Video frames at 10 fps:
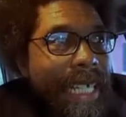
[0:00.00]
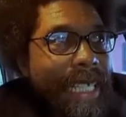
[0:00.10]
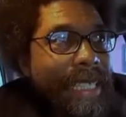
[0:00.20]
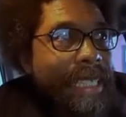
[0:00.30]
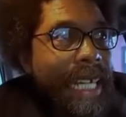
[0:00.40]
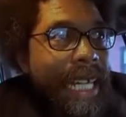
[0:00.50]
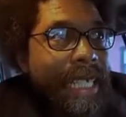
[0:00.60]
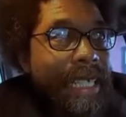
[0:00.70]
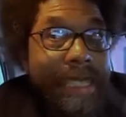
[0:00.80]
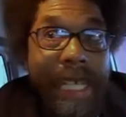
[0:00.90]

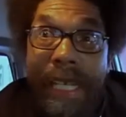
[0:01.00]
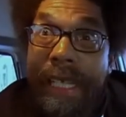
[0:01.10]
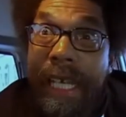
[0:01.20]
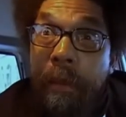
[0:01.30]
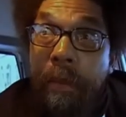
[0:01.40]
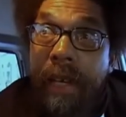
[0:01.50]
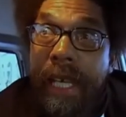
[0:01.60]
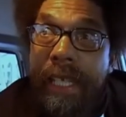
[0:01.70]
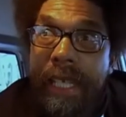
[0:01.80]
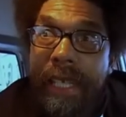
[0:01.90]
Exactly. It's time to take a
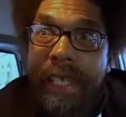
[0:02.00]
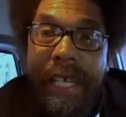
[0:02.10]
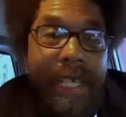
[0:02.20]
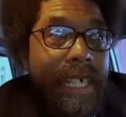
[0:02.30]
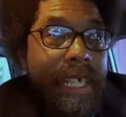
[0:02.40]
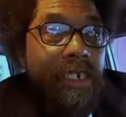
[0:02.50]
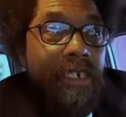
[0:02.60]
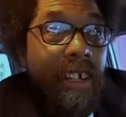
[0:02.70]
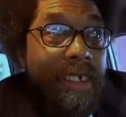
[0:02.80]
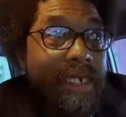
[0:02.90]
break and get a little
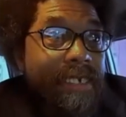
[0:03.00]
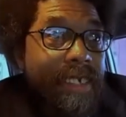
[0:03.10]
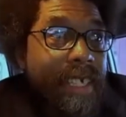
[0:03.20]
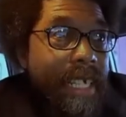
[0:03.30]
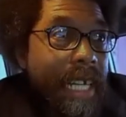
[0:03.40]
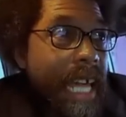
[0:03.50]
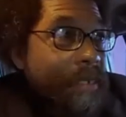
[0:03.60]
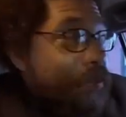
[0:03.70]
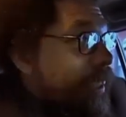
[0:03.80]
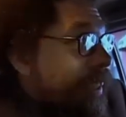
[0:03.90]
dullness in your
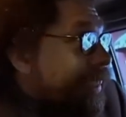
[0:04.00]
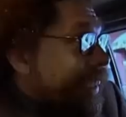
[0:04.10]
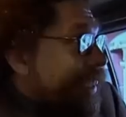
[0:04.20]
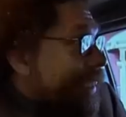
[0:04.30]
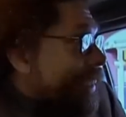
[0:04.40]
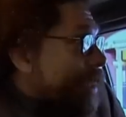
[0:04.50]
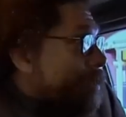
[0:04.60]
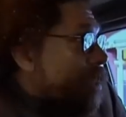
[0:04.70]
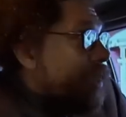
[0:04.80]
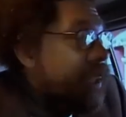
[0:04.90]
life, you know. Take
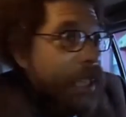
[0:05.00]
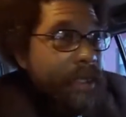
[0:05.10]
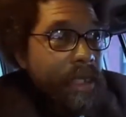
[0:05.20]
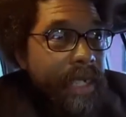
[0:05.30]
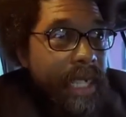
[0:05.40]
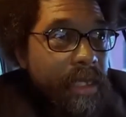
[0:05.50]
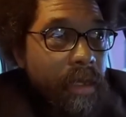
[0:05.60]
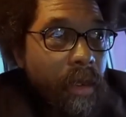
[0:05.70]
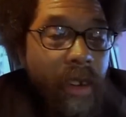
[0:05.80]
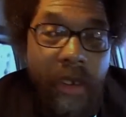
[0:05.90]
Moby Dick, throw it against
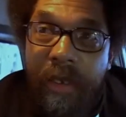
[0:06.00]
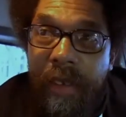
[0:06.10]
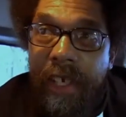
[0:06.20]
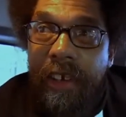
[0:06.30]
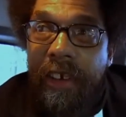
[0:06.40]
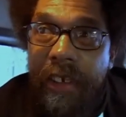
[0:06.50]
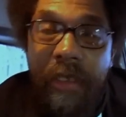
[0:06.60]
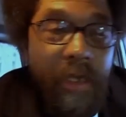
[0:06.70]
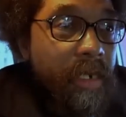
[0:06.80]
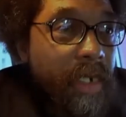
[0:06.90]
the wall the way
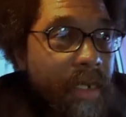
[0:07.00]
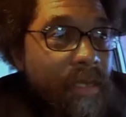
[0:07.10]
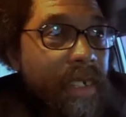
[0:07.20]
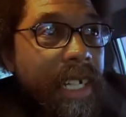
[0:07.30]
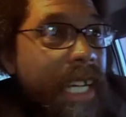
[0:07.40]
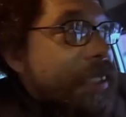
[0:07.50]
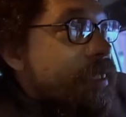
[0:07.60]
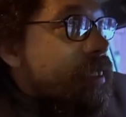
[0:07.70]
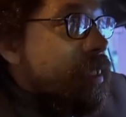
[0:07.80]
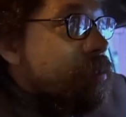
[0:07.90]
Goethe threw von
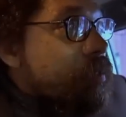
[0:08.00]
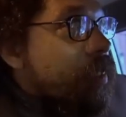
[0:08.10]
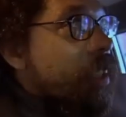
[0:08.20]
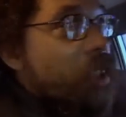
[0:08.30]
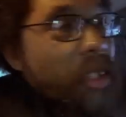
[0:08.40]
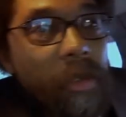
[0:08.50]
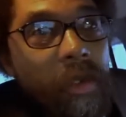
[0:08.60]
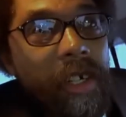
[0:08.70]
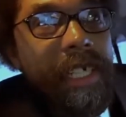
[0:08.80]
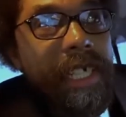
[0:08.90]
Gleiss's
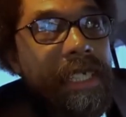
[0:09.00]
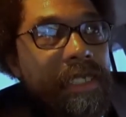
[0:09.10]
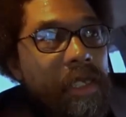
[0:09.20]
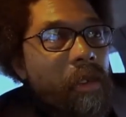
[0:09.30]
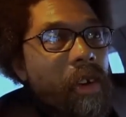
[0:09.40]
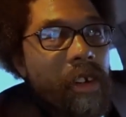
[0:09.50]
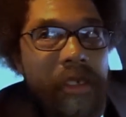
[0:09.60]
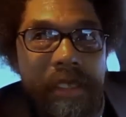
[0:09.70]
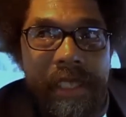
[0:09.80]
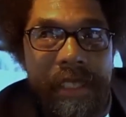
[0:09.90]
work against the
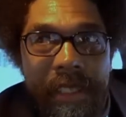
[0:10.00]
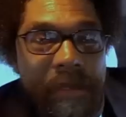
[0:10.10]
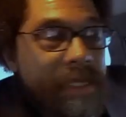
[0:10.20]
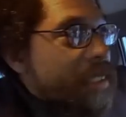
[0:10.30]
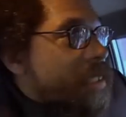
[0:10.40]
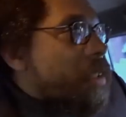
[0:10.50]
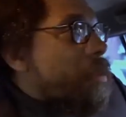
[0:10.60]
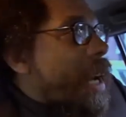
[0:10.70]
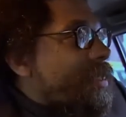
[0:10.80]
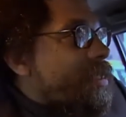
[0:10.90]
wall. It was just too
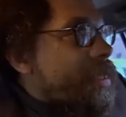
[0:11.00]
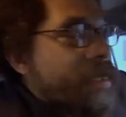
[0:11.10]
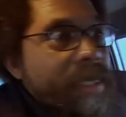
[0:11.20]
much.